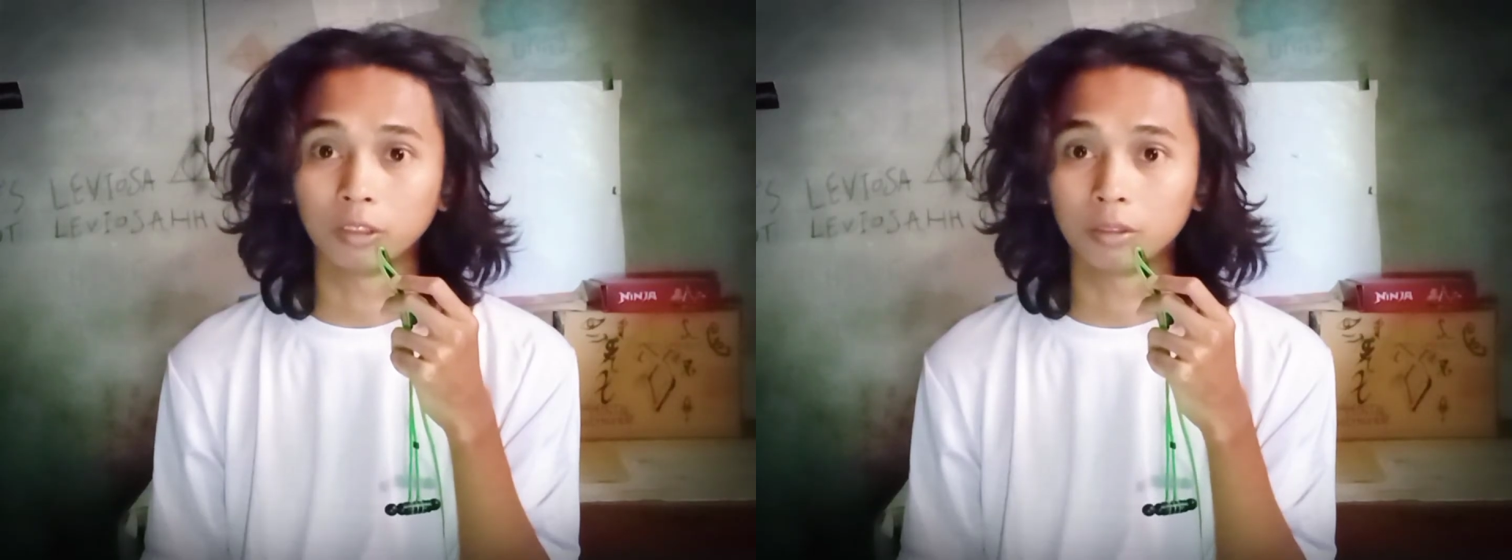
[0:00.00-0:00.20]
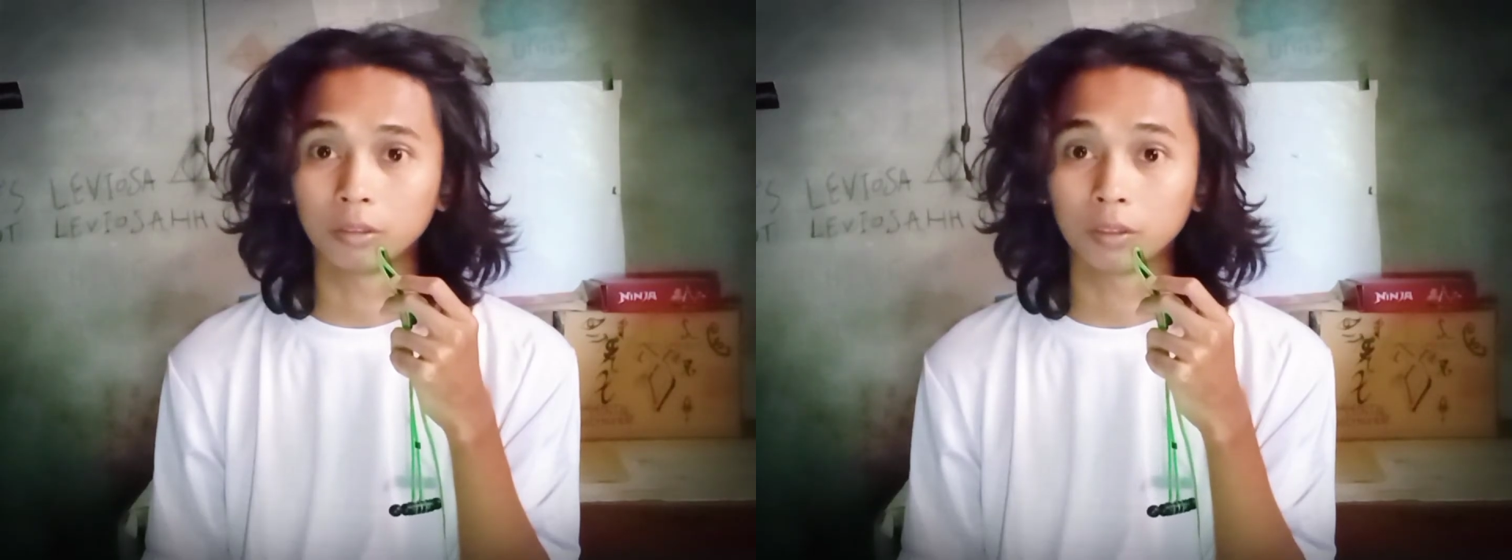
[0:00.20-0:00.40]

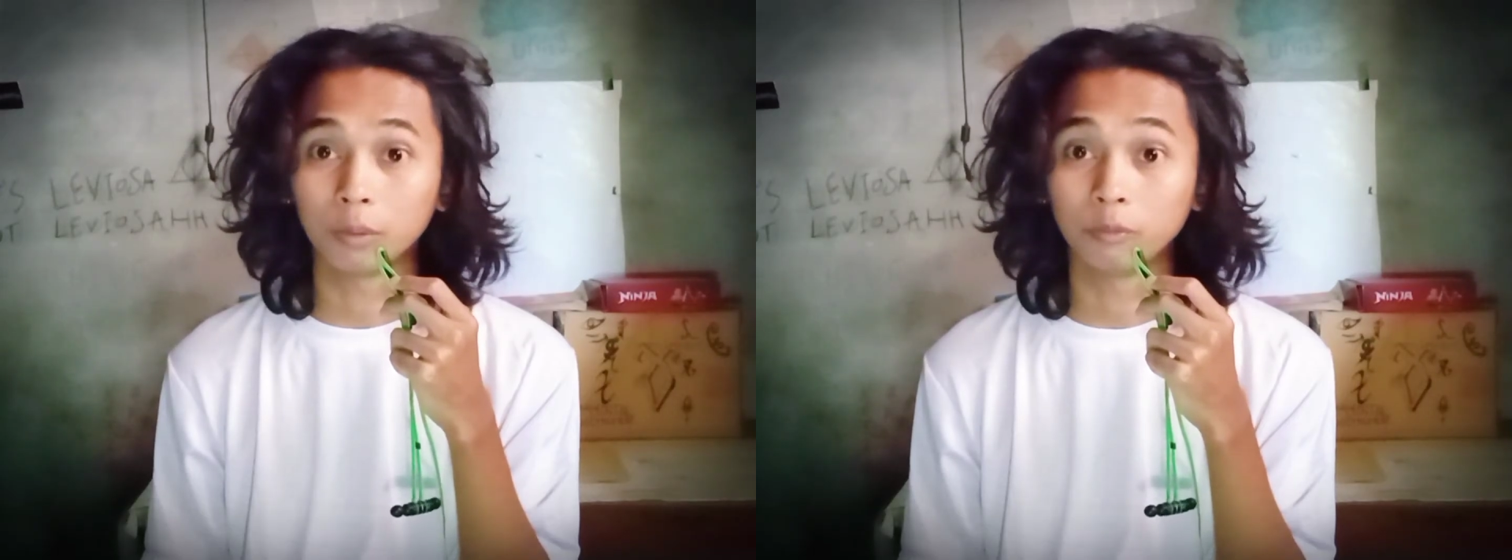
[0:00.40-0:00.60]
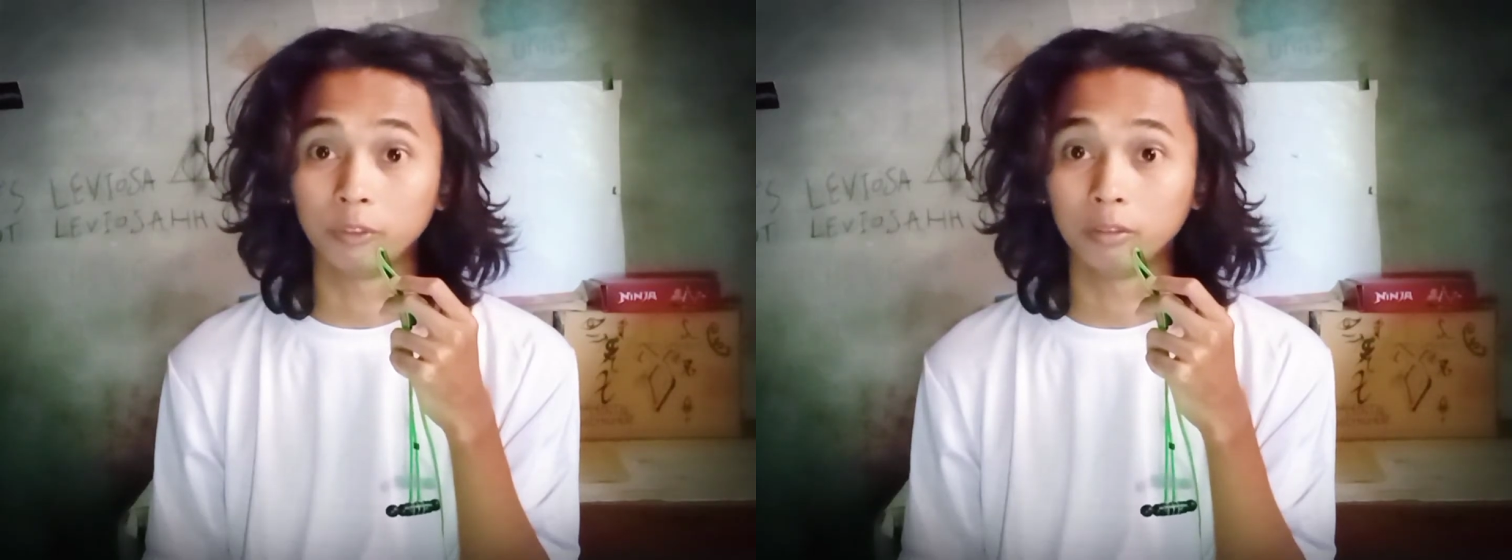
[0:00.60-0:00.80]
because
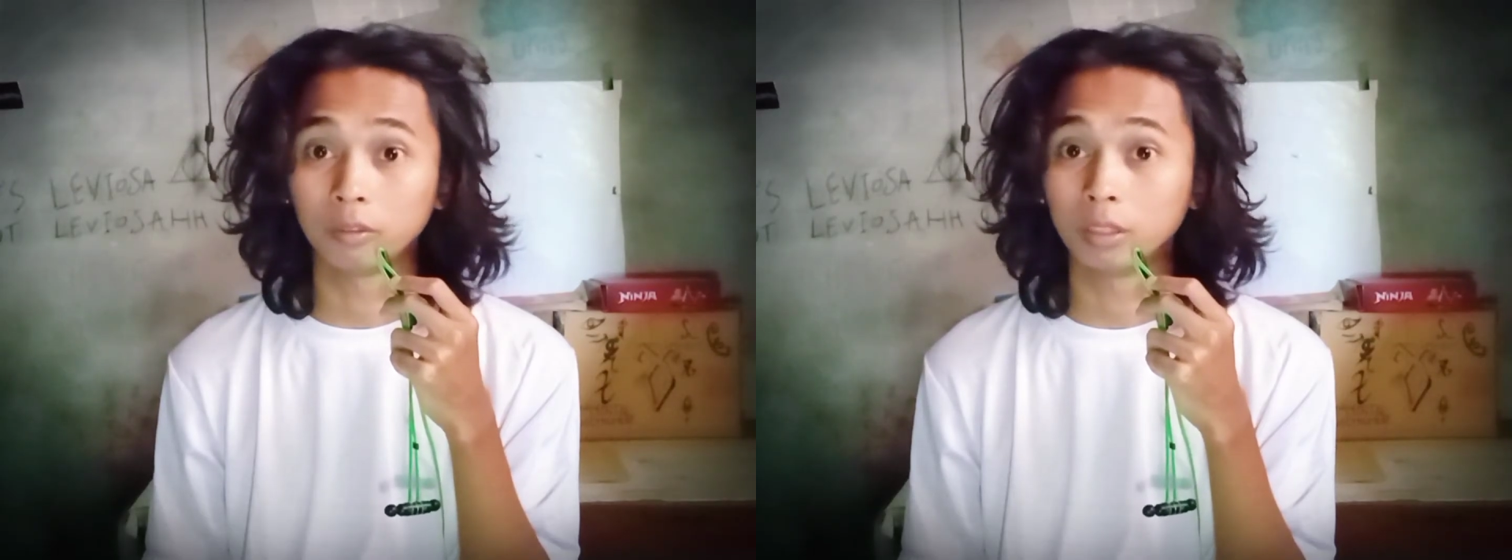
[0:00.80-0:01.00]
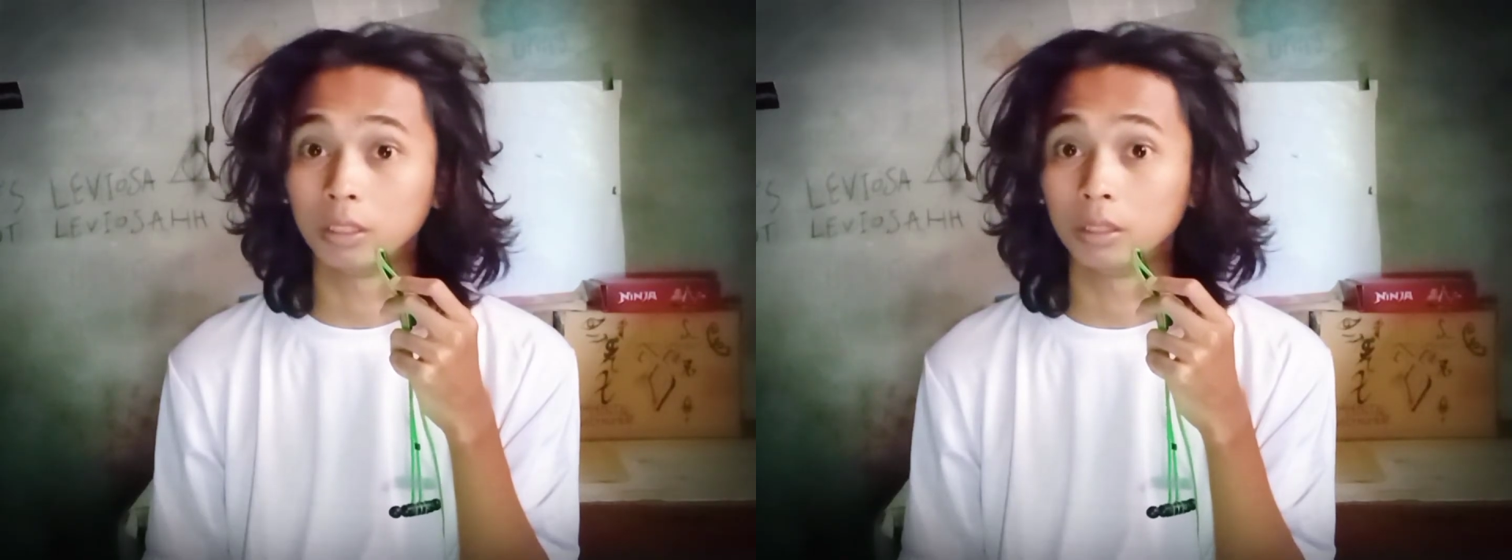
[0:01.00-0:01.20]

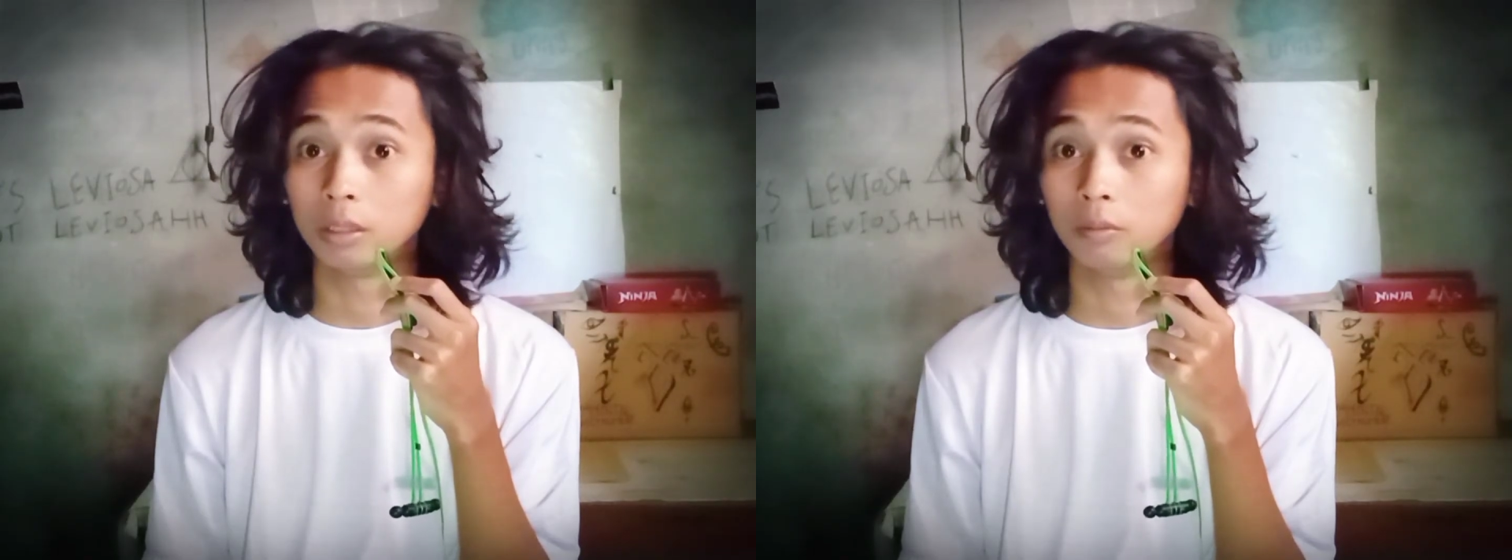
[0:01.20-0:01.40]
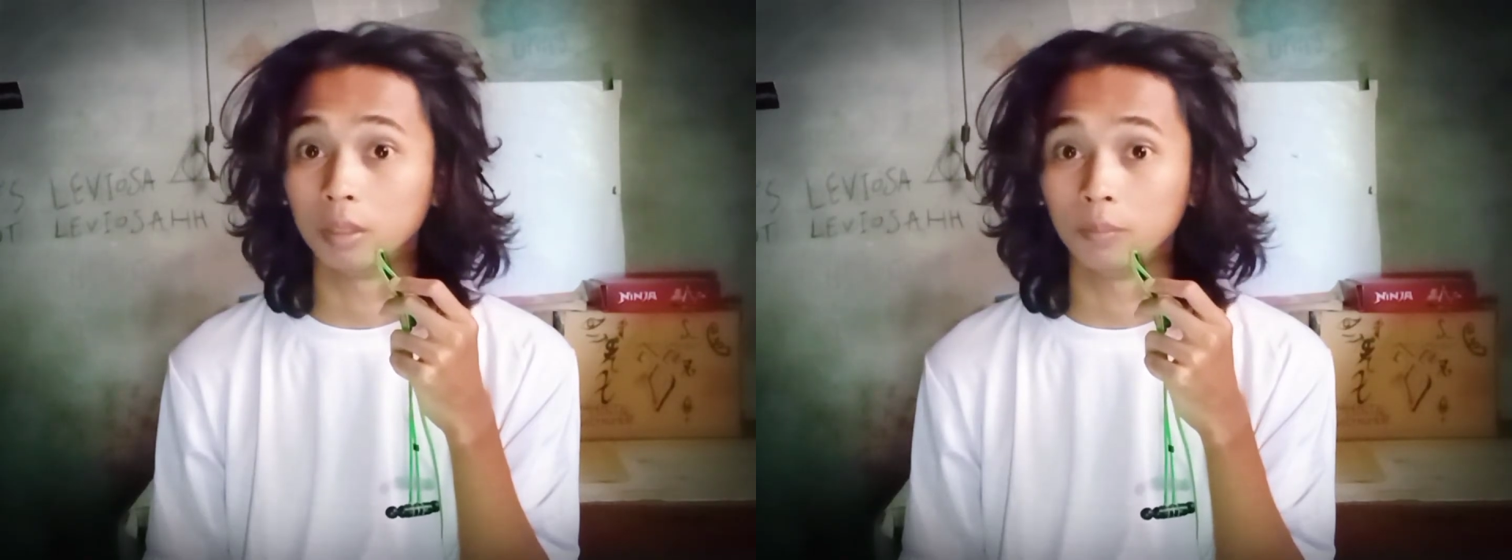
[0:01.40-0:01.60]
obviously
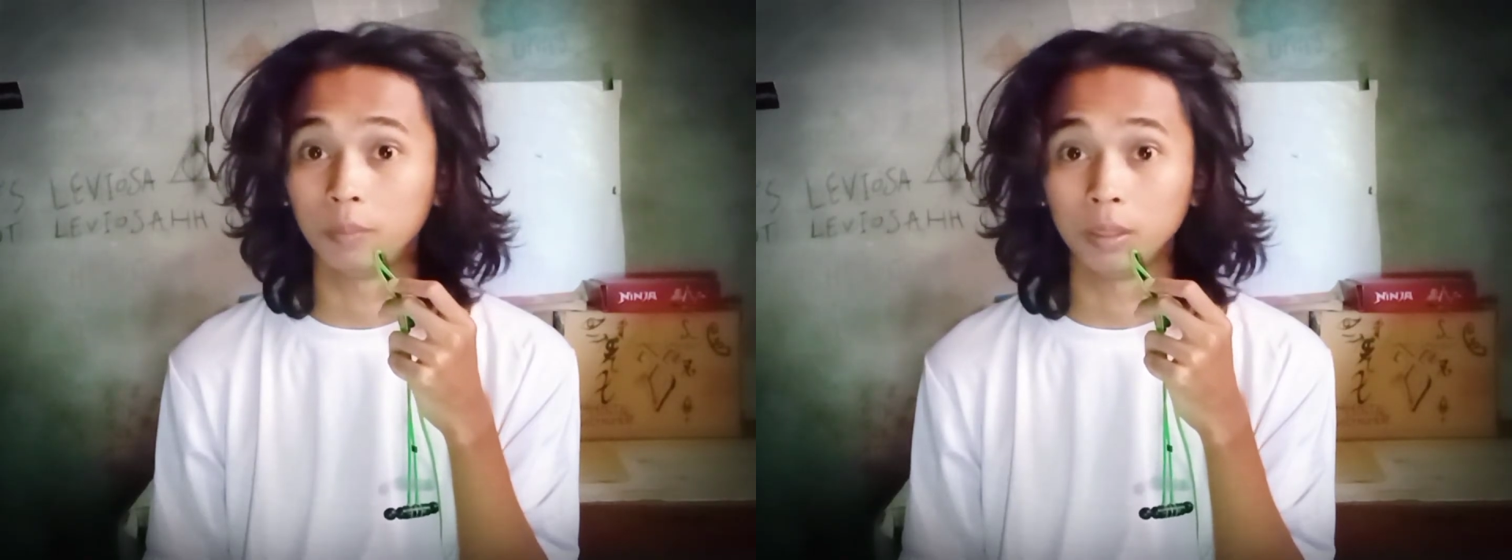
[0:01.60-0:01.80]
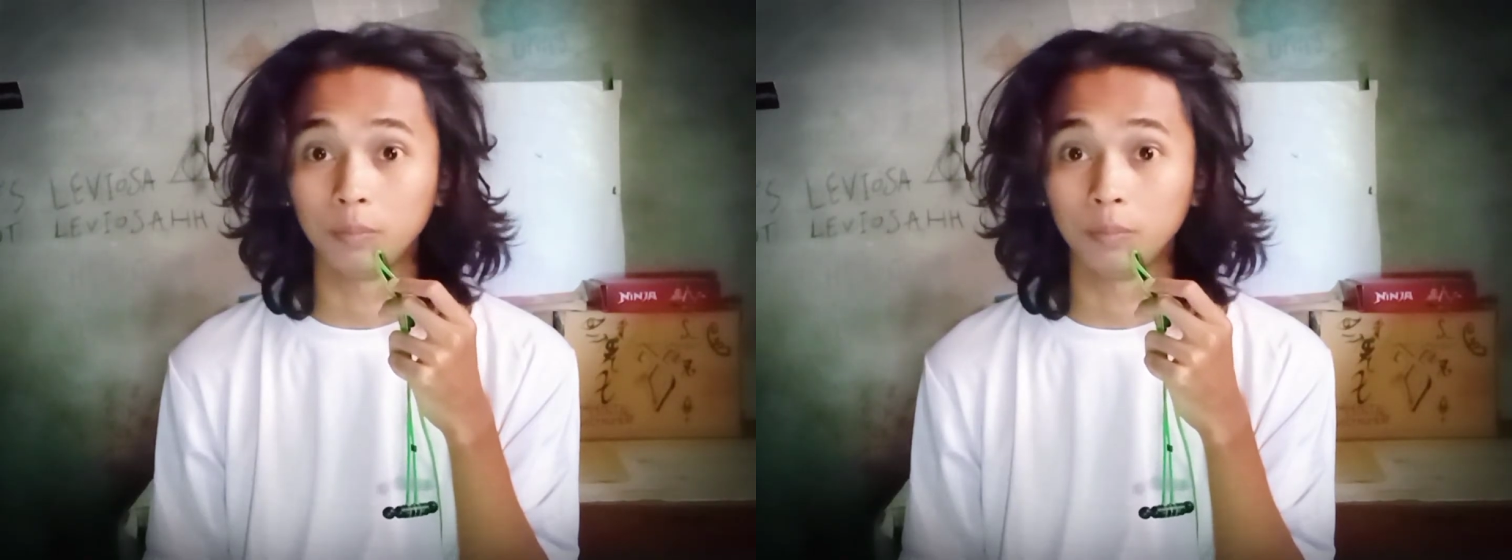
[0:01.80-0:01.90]
it will be